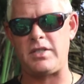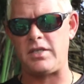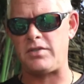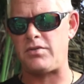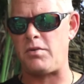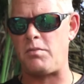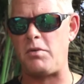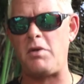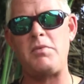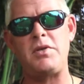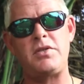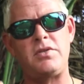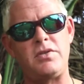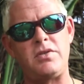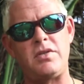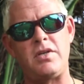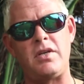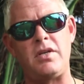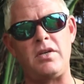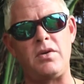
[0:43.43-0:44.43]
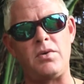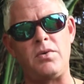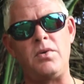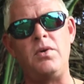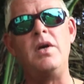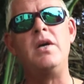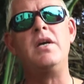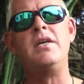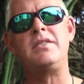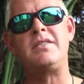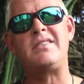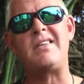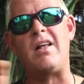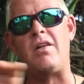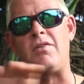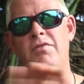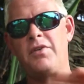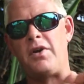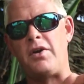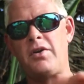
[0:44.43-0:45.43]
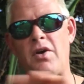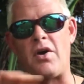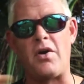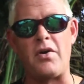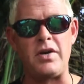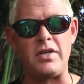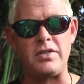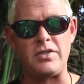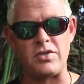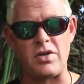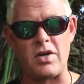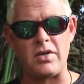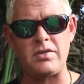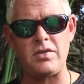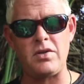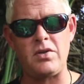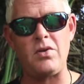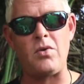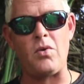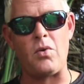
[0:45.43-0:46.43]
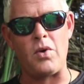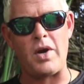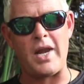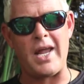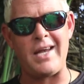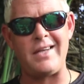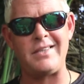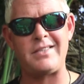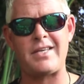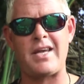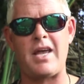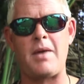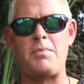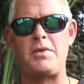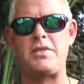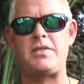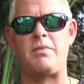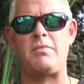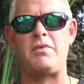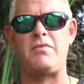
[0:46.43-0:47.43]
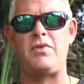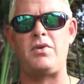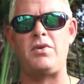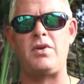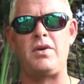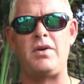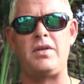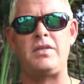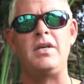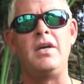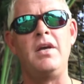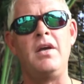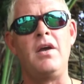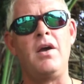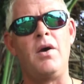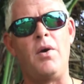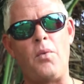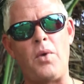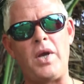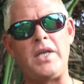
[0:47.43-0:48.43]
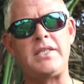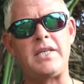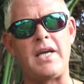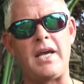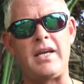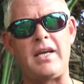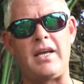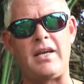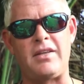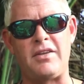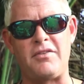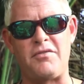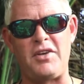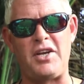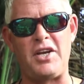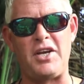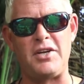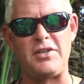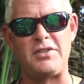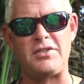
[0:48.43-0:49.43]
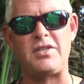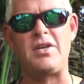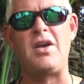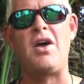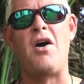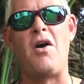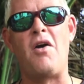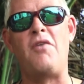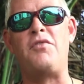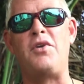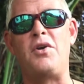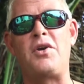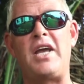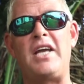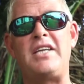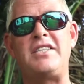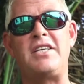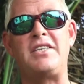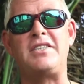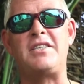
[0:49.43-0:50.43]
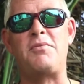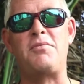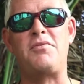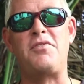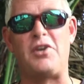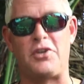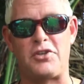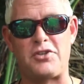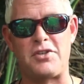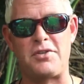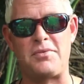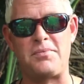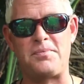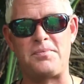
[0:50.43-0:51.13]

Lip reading: Just remember to turn your cell phone horizontal, or landscape as some of you know it, when taking the videos of you catching some fish.